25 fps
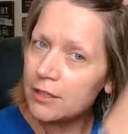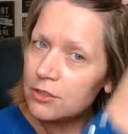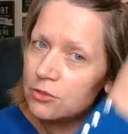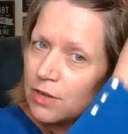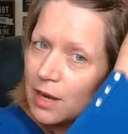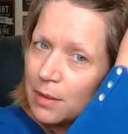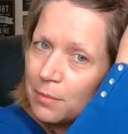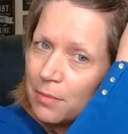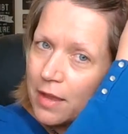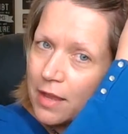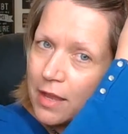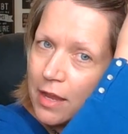
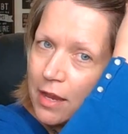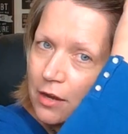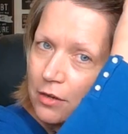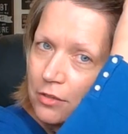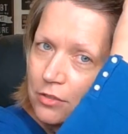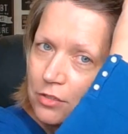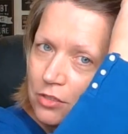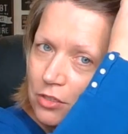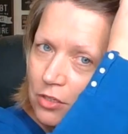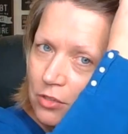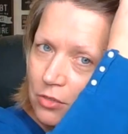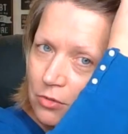dry my hair.
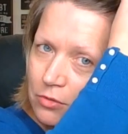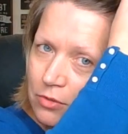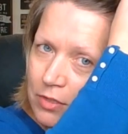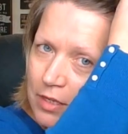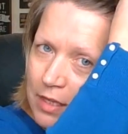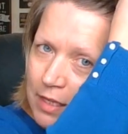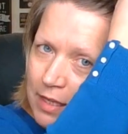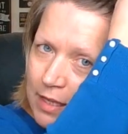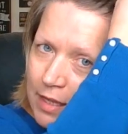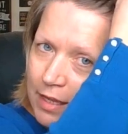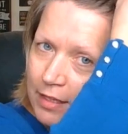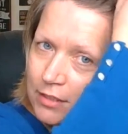So
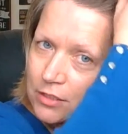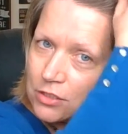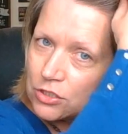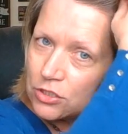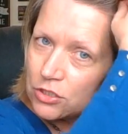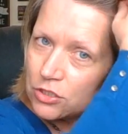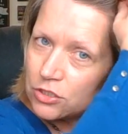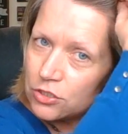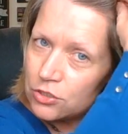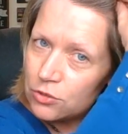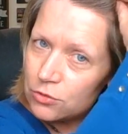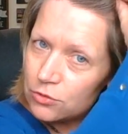it's
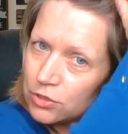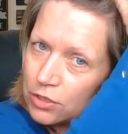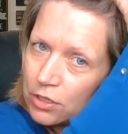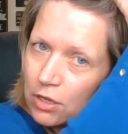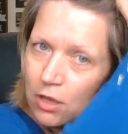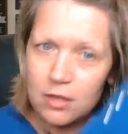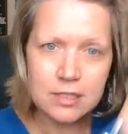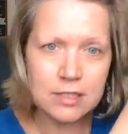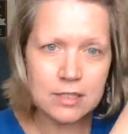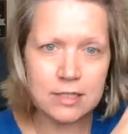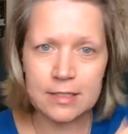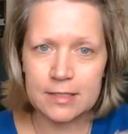just usually
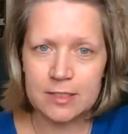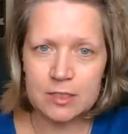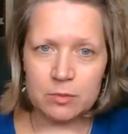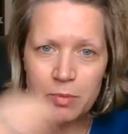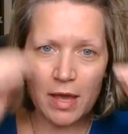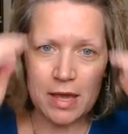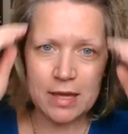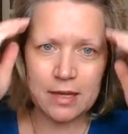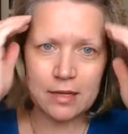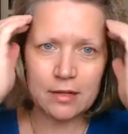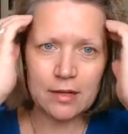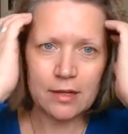all slicked
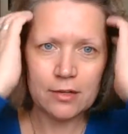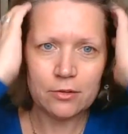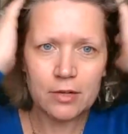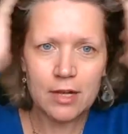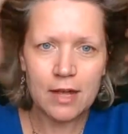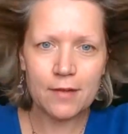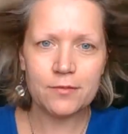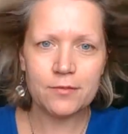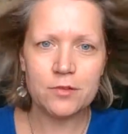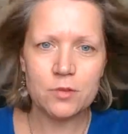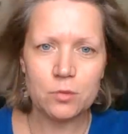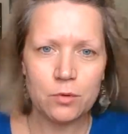back and I don't
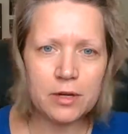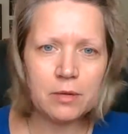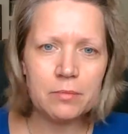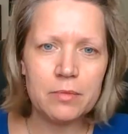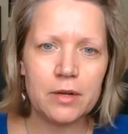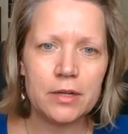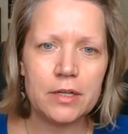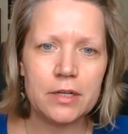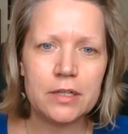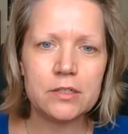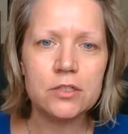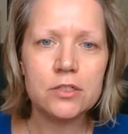have to worry
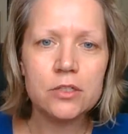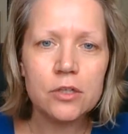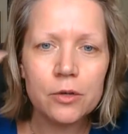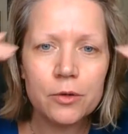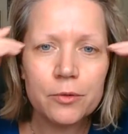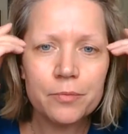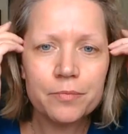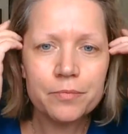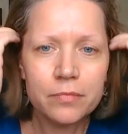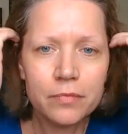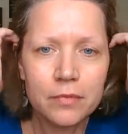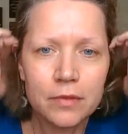about it.
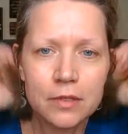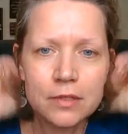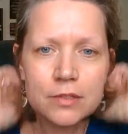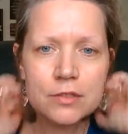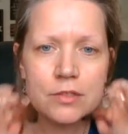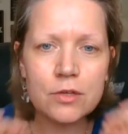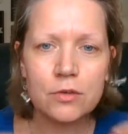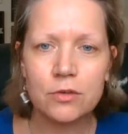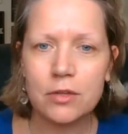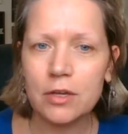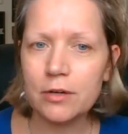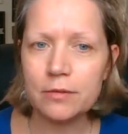So
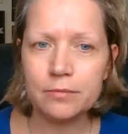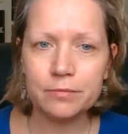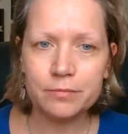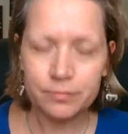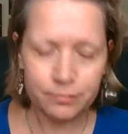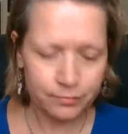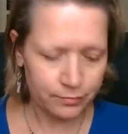there.